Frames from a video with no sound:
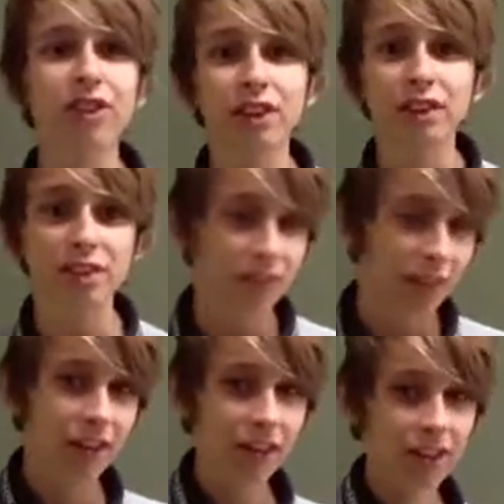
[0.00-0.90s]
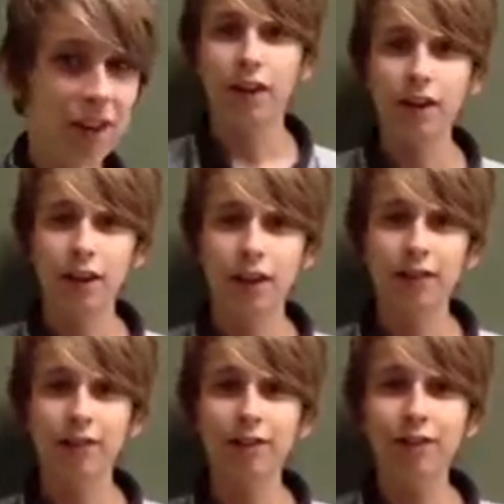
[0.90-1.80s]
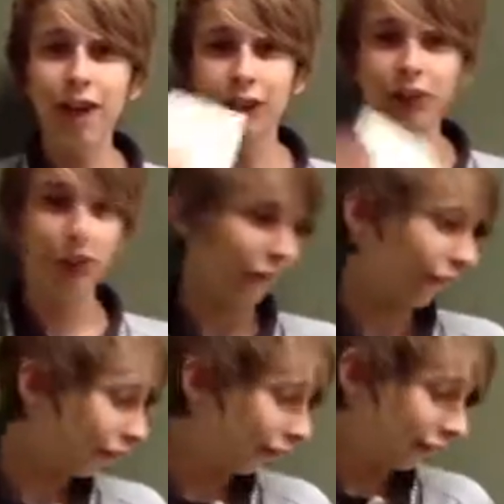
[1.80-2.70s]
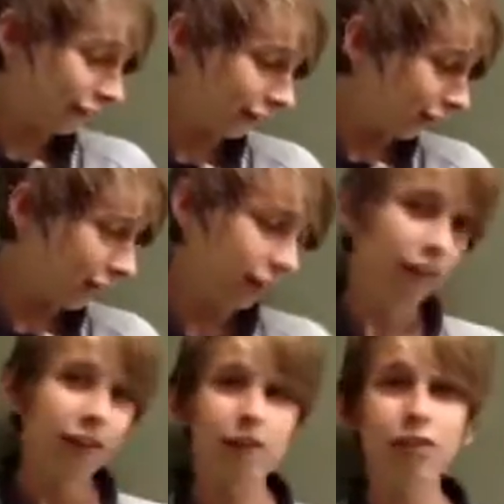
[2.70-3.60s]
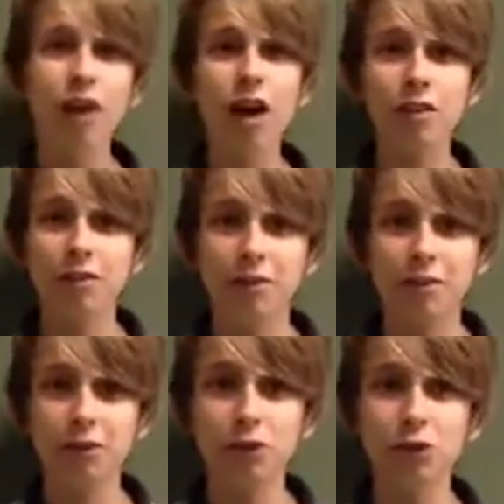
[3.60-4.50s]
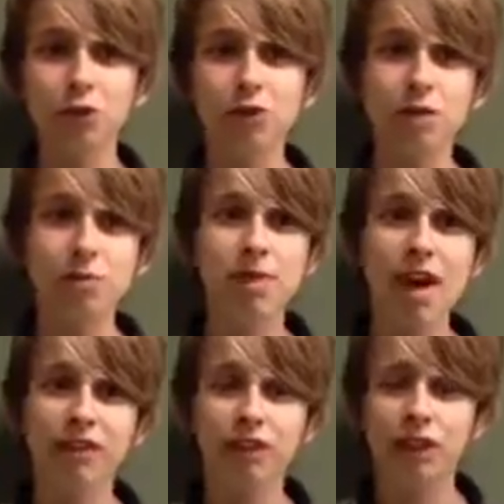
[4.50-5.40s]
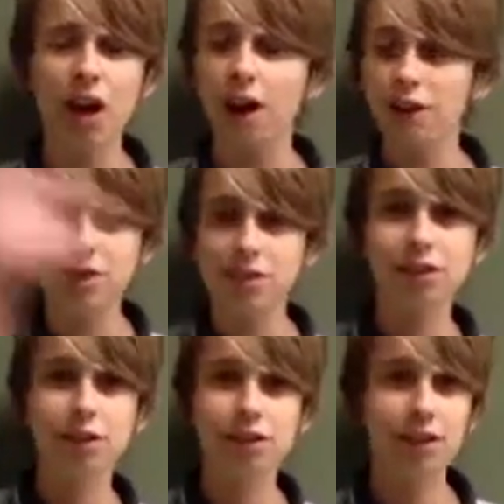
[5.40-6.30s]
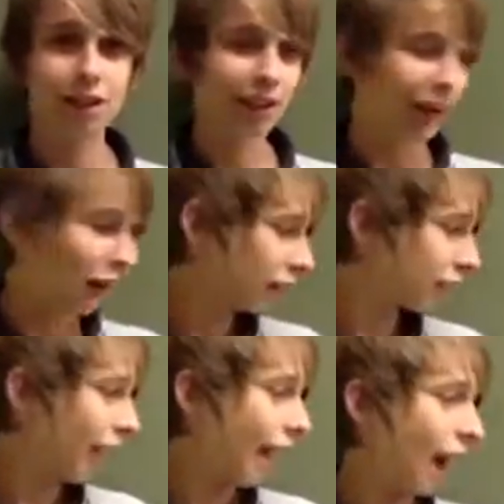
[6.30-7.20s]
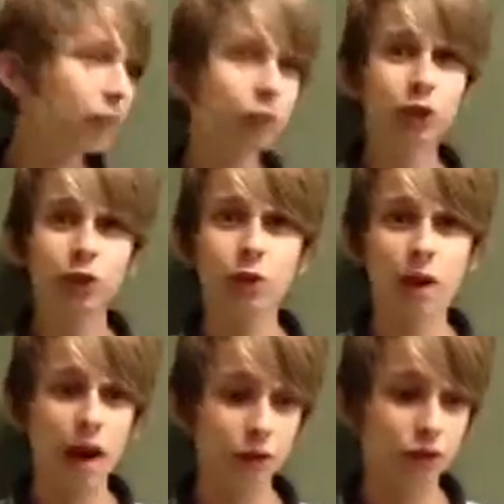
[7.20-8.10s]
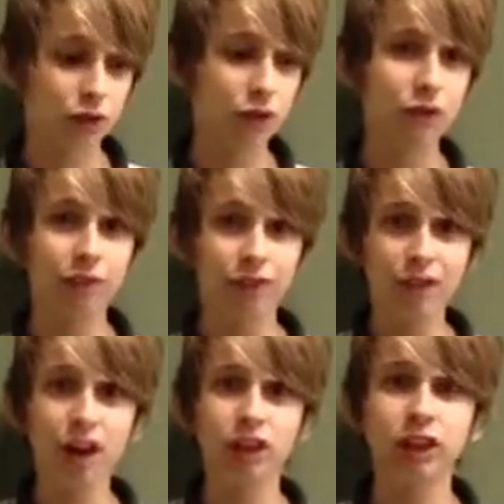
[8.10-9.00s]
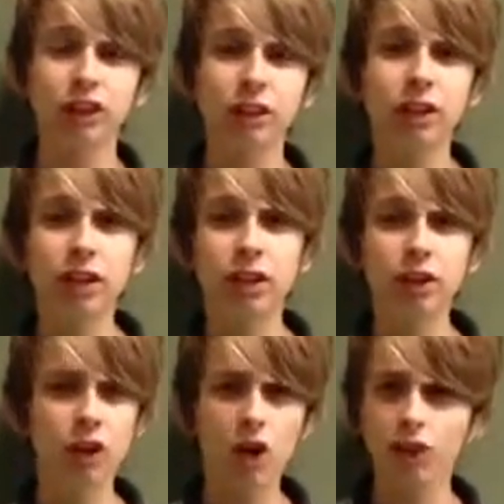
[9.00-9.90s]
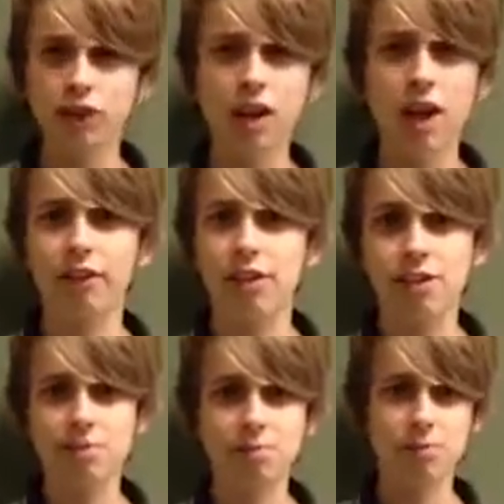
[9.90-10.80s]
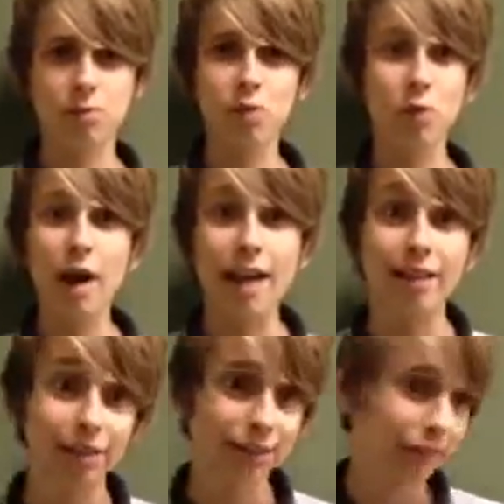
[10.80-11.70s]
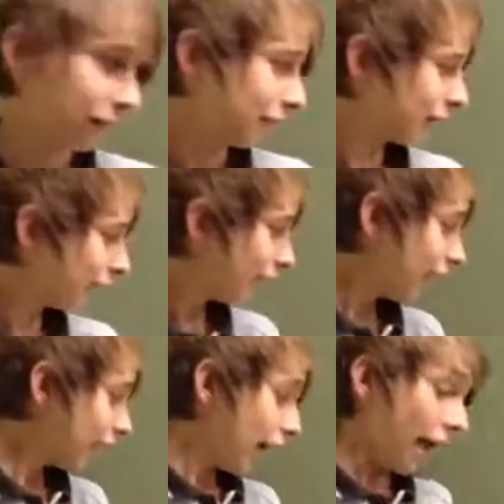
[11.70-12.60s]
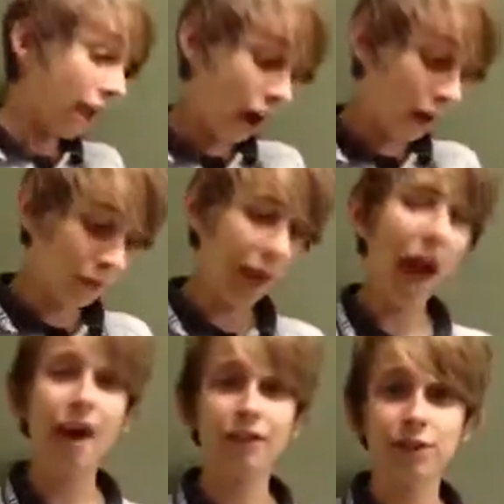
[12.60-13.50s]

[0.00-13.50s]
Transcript: works. Reflection is awesome. You use it in maths lots. Okay, I'm show you how to do reflection in ordinary ways. Here we have a